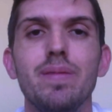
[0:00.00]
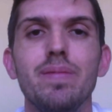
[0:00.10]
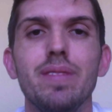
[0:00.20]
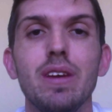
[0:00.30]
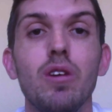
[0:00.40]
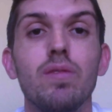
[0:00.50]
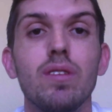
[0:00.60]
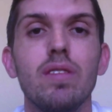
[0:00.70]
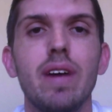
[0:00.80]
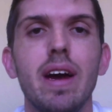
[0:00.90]
the
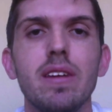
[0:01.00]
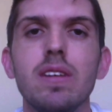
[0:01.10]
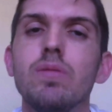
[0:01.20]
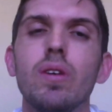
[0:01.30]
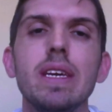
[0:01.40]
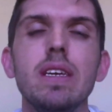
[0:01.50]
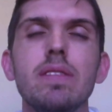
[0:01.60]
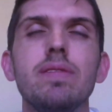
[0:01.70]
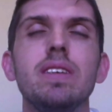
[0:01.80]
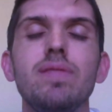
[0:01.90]
overall value? Well,
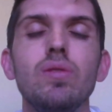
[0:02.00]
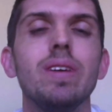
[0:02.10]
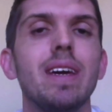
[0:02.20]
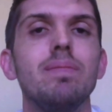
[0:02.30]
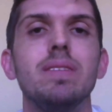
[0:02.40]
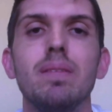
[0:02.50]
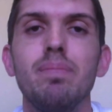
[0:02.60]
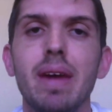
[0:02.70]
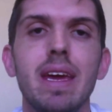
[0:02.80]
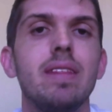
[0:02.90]
even if you kept
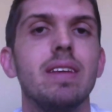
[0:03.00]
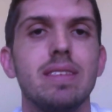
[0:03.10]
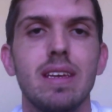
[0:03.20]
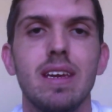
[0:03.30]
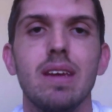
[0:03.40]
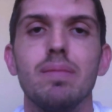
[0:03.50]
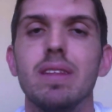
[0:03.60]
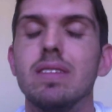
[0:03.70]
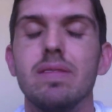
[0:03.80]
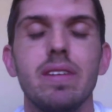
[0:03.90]
demand the same,
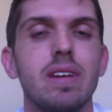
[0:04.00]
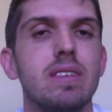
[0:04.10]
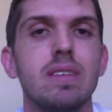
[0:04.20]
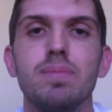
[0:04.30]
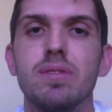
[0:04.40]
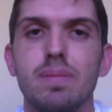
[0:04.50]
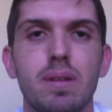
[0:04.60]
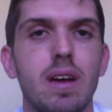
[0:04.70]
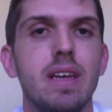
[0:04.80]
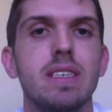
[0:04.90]
this is very simple
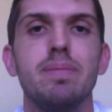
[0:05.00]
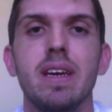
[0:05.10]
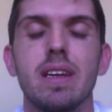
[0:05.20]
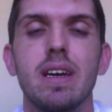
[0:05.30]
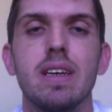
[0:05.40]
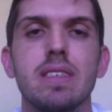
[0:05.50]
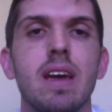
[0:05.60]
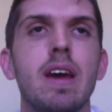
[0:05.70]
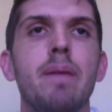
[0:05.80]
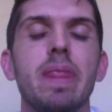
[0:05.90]
supply and demand, guys.
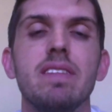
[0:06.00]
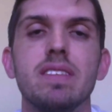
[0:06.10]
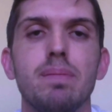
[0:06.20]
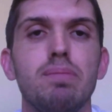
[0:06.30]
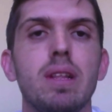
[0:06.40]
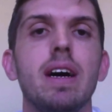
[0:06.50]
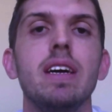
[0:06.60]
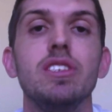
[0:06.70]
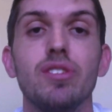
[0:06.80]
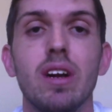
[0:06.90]
If
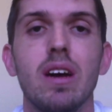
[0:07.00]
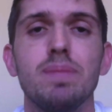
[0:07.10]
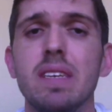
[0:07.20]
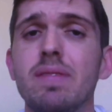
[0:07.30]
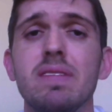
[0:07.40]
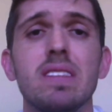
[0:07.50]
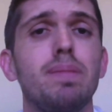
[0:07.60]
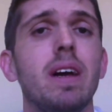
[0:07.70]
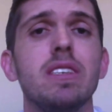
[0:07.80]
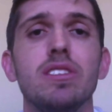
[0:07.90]
supply drops, even if
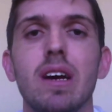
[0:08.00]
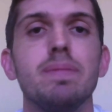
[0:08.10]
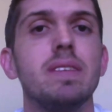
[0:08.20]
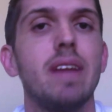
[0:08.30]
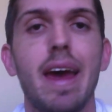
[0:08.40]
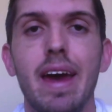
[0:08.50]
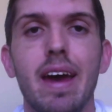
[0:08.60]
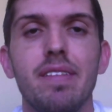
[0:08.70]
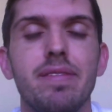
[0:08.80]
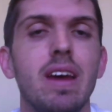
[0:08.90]
supply drops in
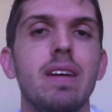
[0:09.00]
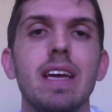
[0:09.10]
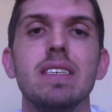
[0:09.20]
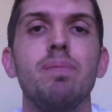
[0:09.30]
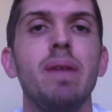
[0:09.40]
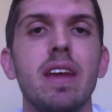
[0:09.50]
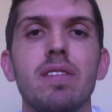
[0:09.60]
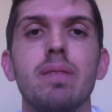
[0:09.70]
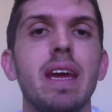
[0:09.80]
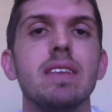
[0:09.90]
half and demand
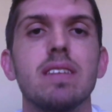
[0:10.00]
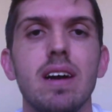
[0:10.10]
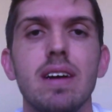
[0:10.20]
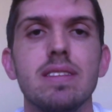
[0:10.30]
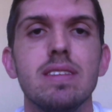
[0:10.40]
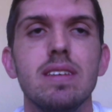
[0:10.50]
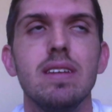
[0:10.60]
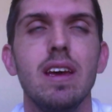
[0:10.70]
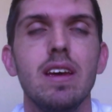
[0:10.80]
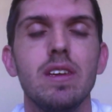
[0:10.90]
remains constant,
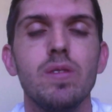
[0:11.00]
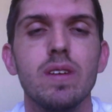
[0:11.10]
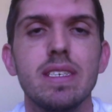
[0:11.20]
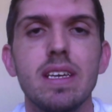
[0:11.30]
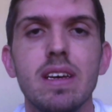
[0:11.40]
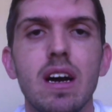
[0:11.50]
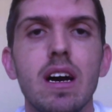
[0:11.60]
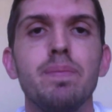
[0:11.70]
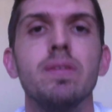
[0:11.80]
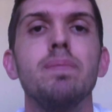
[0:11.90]
you are seeing
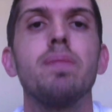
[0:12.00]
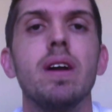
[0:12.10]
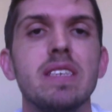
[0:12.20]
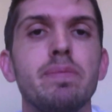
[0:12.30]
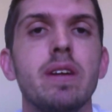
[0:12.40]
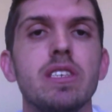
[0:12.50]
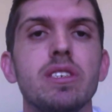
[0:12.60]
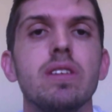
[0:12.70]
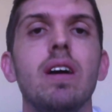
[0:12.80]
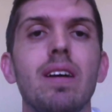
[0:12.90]
upward price
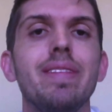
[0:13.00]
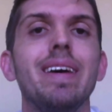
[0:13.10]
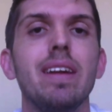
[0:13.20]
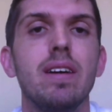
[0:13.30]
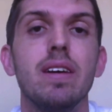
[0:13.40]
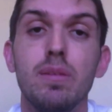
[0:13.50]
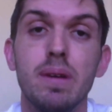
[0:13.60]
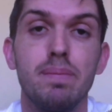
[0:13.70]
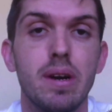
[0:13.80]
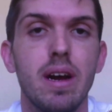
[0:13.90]
pressure on that
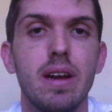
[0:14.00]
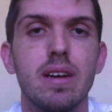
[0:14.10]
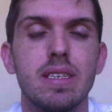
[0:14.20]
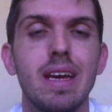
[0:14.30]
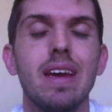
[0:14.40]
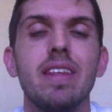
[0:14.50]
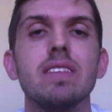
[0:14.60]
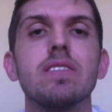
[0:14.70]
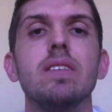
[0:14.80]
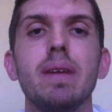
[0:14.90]
unopened product, and
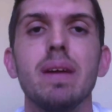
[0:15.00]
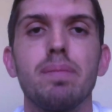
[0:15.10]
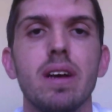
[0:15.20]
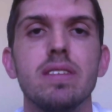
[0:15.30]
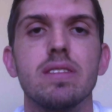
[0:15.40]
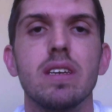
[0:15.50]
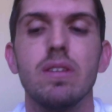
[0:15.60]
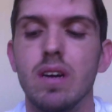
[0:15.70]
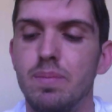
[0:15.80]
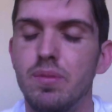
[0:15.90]
that's going to make prices
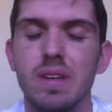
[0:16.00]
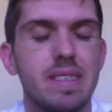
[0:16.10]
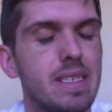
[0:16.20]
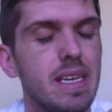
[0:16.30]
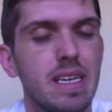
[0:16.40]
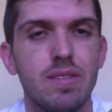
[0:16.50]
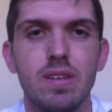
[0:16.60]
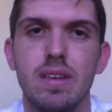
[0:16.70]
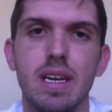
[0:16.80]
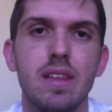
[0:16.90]
go up. We have seen it with
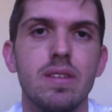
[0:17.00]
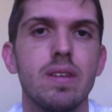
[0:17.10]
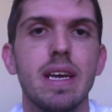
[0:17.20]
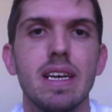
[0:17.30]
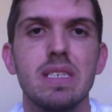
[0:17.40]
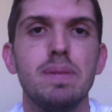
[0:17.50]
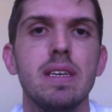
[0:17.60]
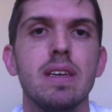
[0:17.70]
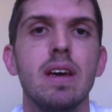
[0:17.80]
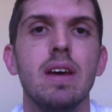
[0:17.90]
93 SP